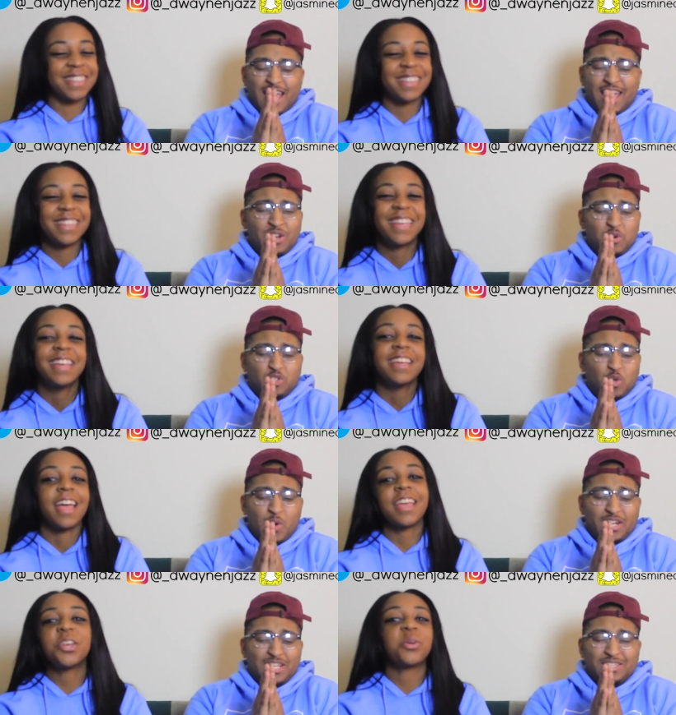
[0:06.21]
Speaker 1: Ain't no
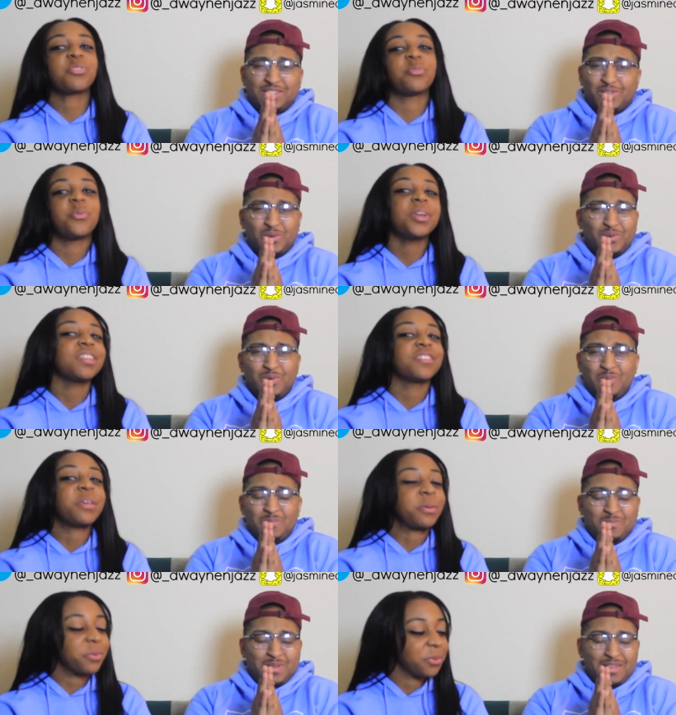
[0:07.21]
twenty. Ain't no
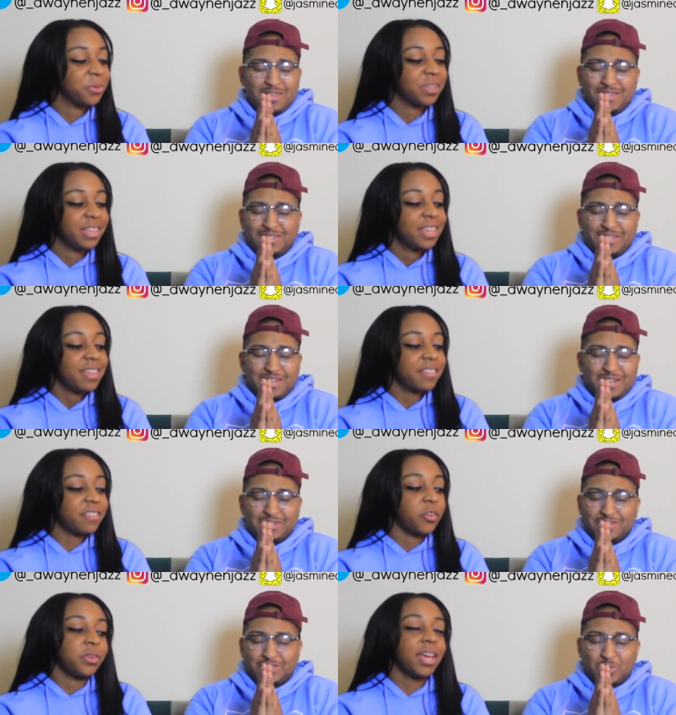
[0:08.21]
22.
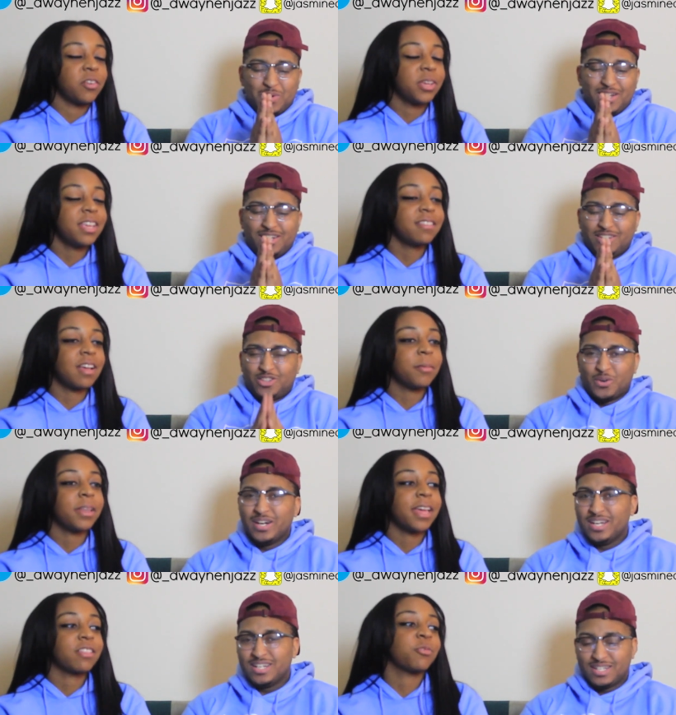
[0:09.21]
It so now he's
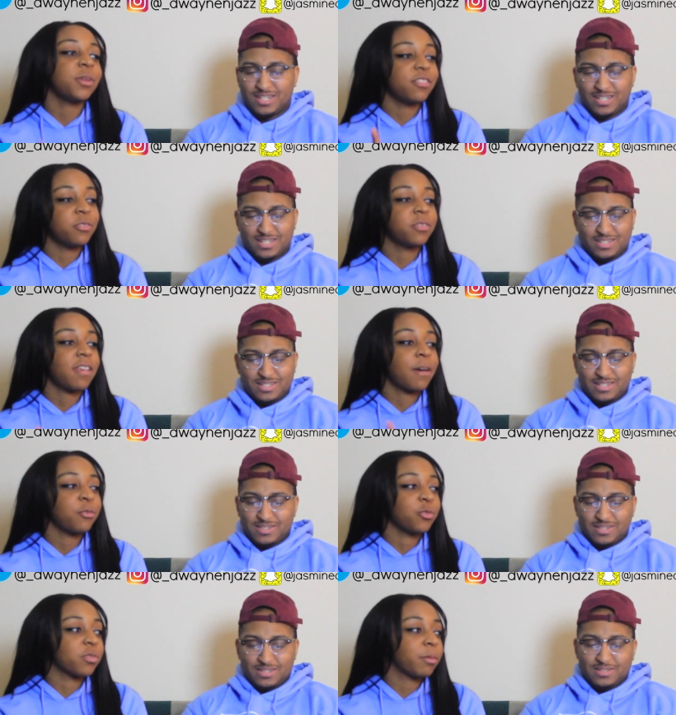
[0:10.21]
coming like
Speaker 2: 22,
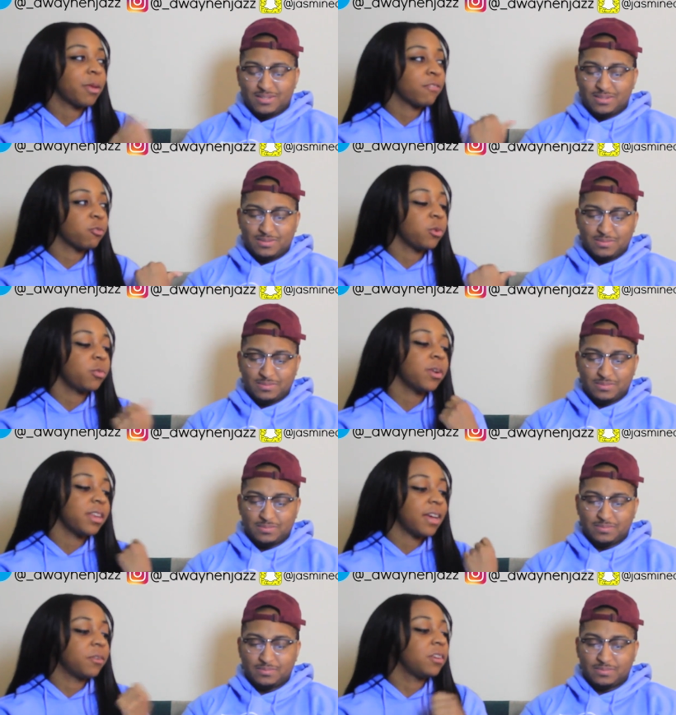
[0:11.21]
Savage just coming after
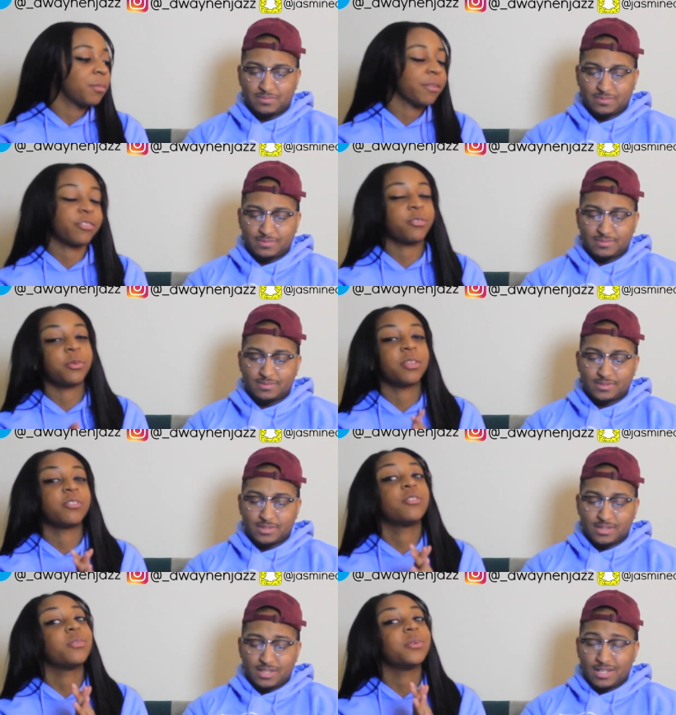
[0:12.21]
21. Now he's coming after
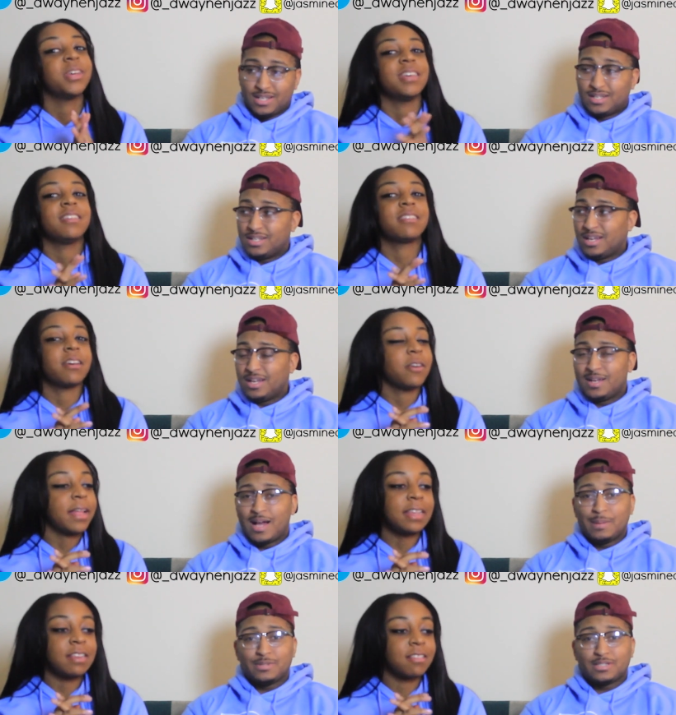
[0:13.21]
22. So I
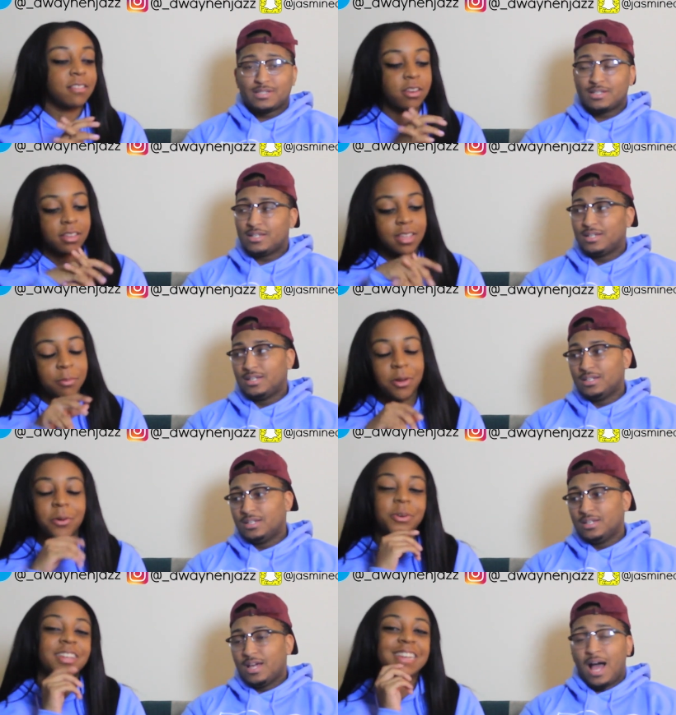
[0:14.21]
think I'm this just, is gonna keep
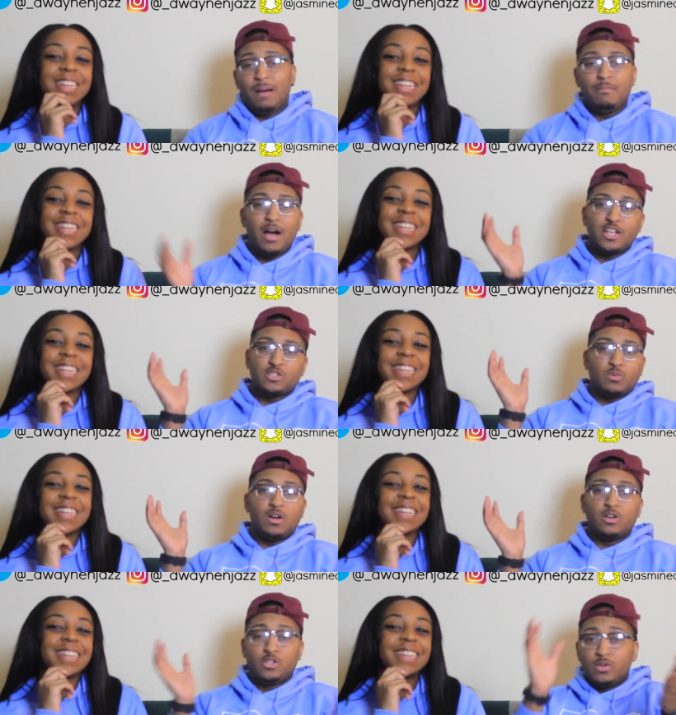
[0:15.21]
going.
Speaker 1: I might as well.